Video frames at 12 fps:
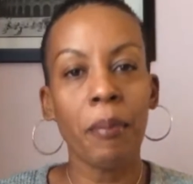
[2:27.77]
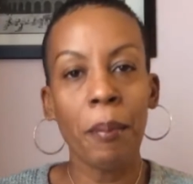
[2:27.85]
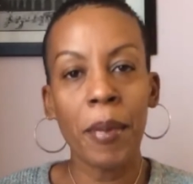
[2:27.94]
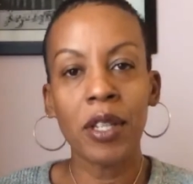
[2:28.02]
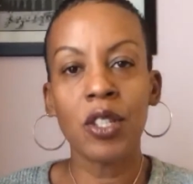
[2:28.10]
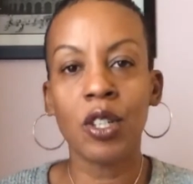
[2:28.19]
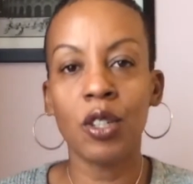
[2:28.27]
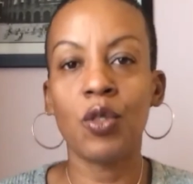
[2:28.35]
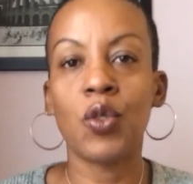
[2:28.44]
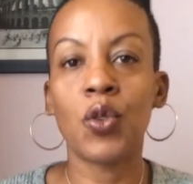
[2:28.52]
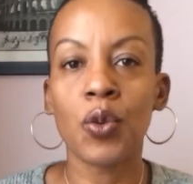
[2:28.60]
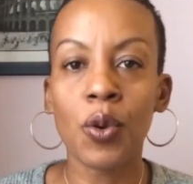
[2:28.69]
much
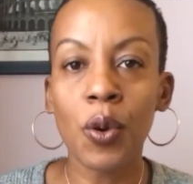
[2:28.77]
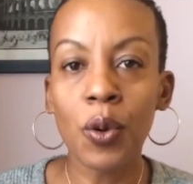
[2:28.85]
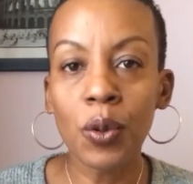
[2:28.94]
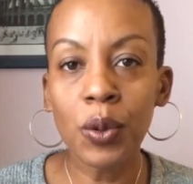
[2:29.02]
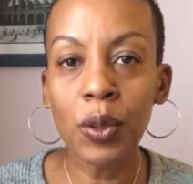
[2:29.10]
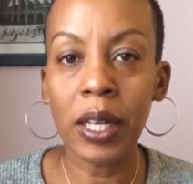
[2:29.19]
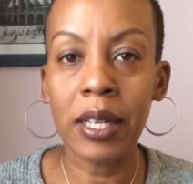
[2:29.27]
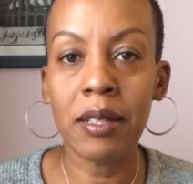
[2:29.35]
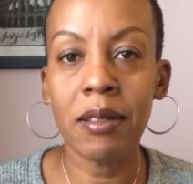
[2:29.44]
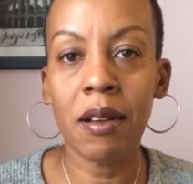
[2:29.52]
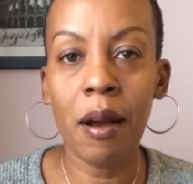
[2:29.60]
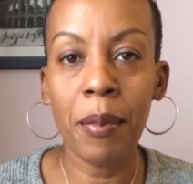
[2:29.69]
control as
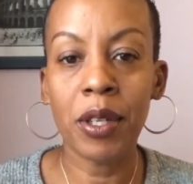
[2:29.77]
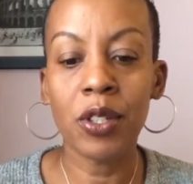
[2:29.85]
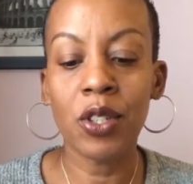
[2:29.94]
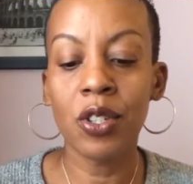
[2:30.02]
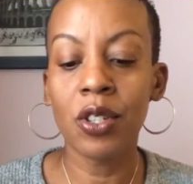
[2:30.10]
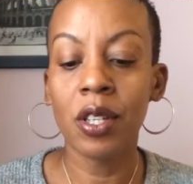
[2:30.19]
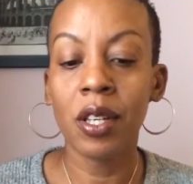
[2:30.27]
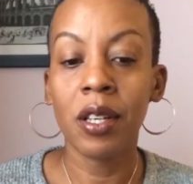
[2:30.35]
to how much